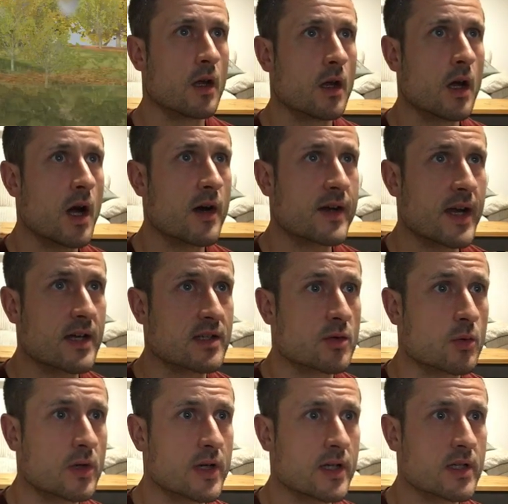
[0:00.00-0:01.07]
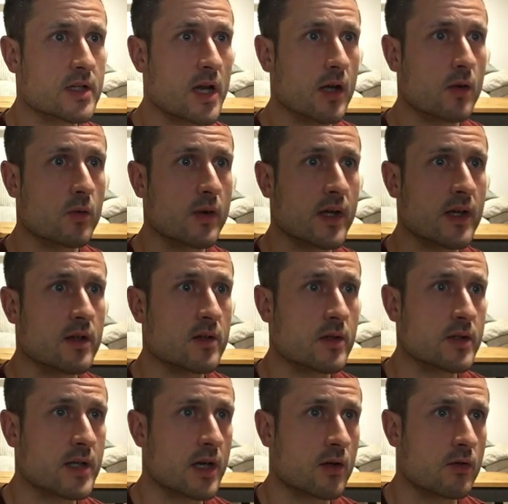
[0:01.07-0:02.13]
Okay, so we're at the tunnel. We're going to do a
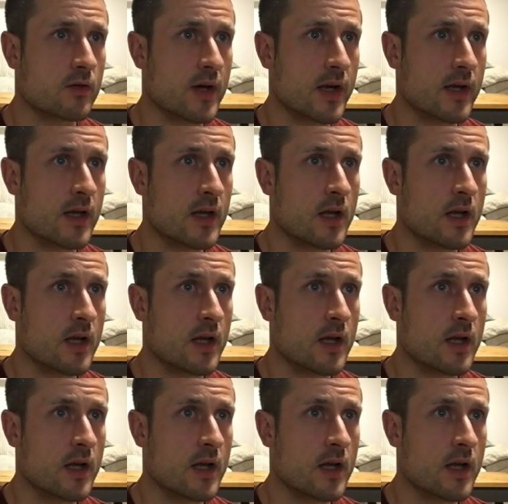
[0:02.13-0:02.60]
tunnel run.